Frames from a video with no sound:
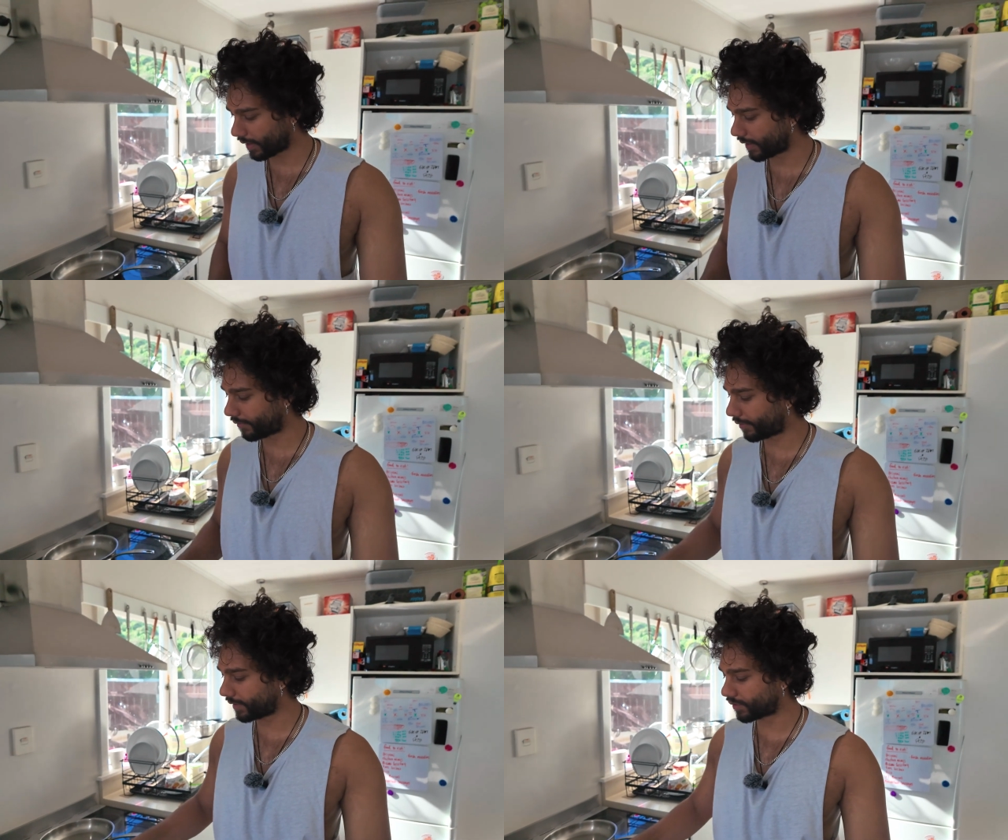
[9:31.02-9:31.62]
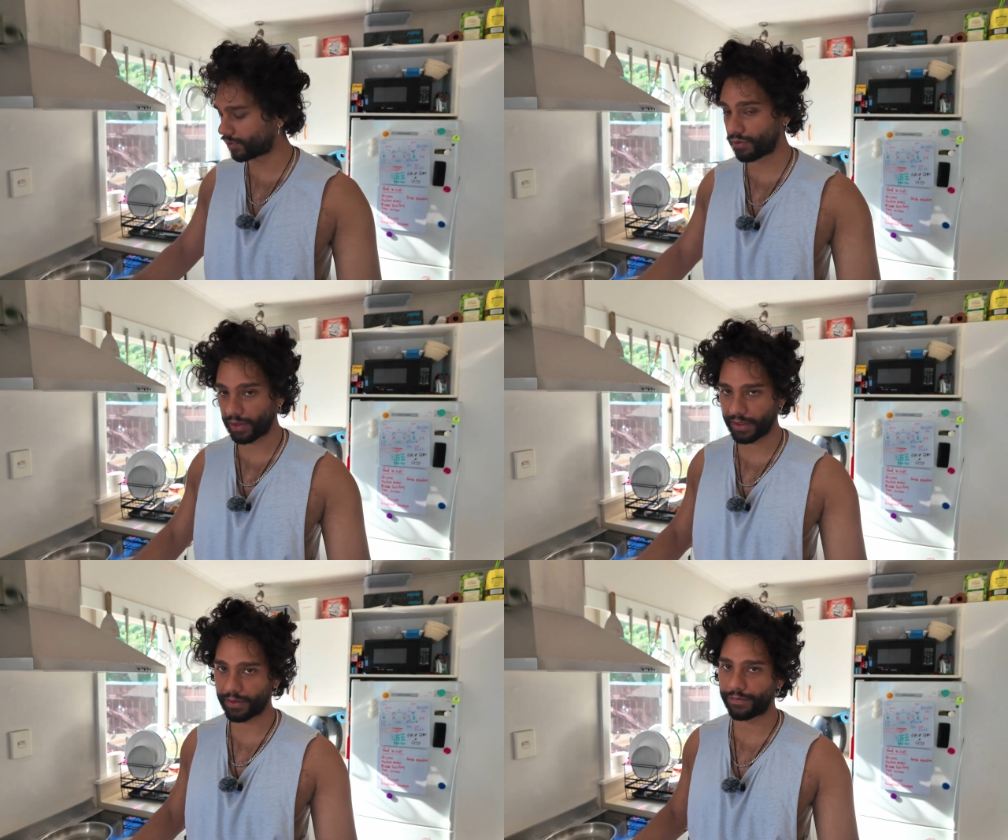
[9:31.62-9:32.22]
never really saw
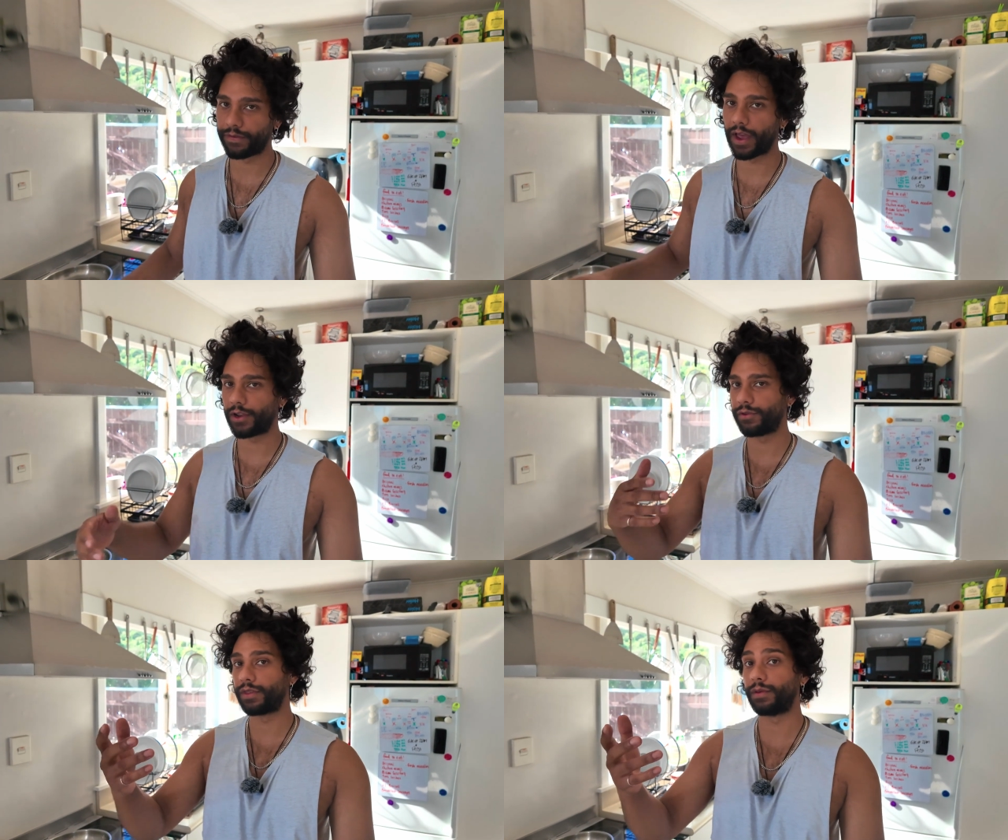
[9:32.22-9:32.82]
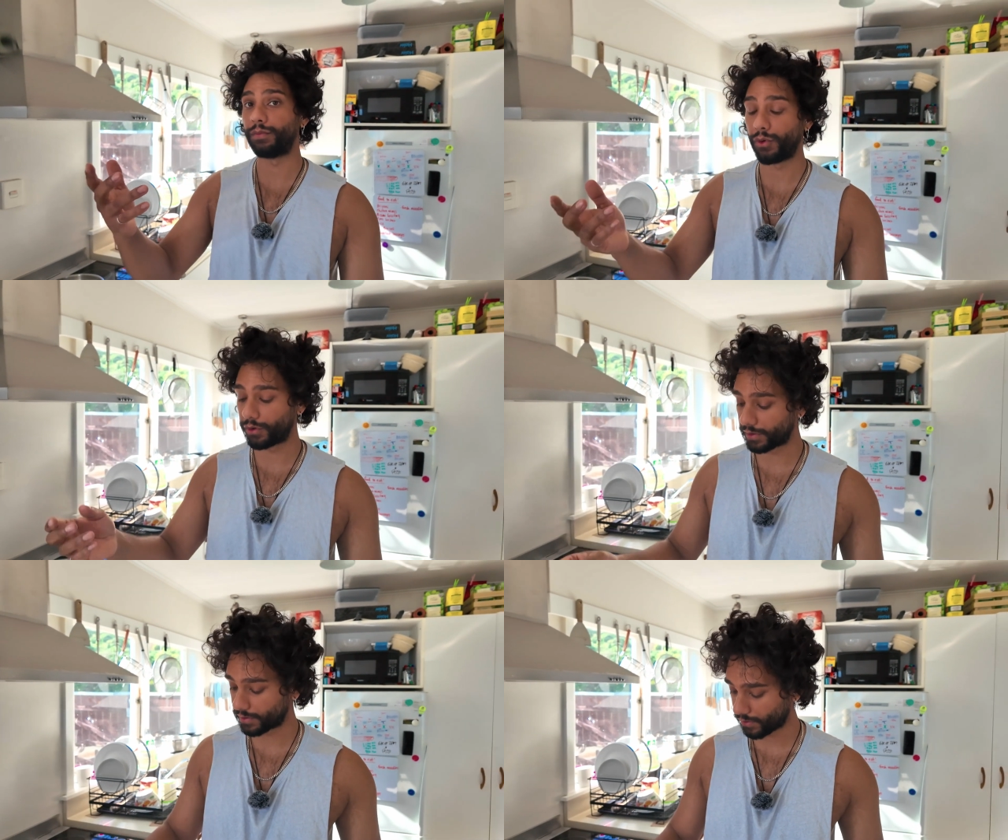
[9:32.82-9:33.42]
like the value and the
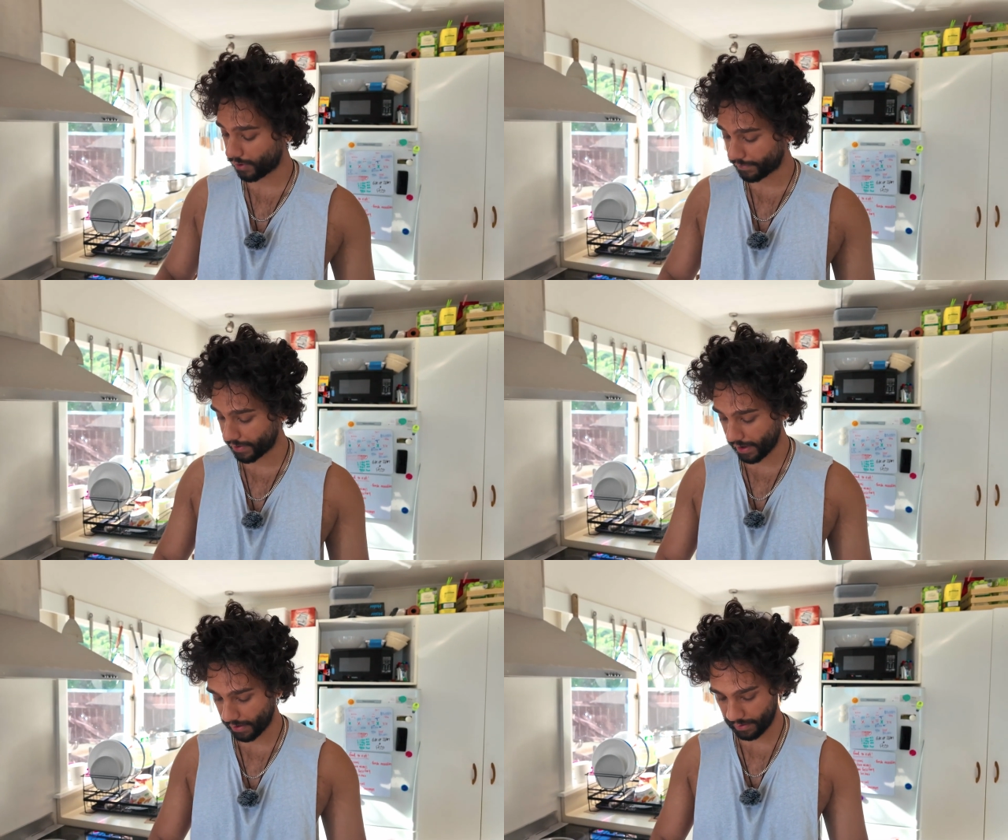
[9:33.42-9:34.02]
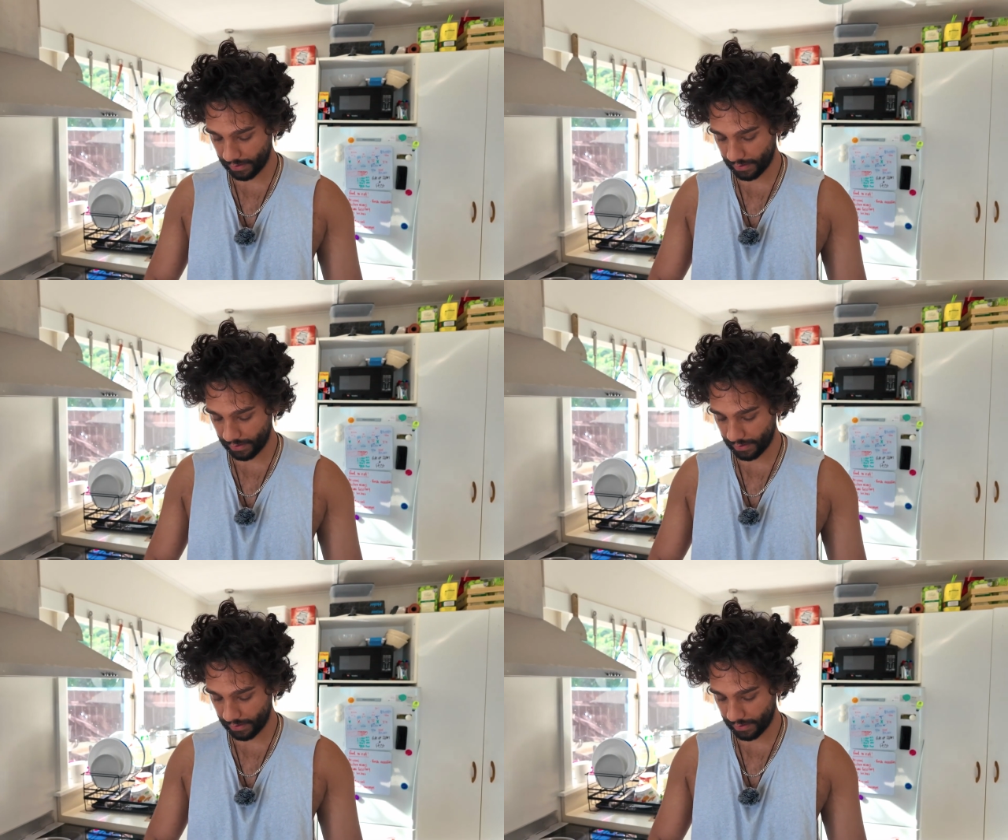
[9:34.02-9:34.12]
importance of that.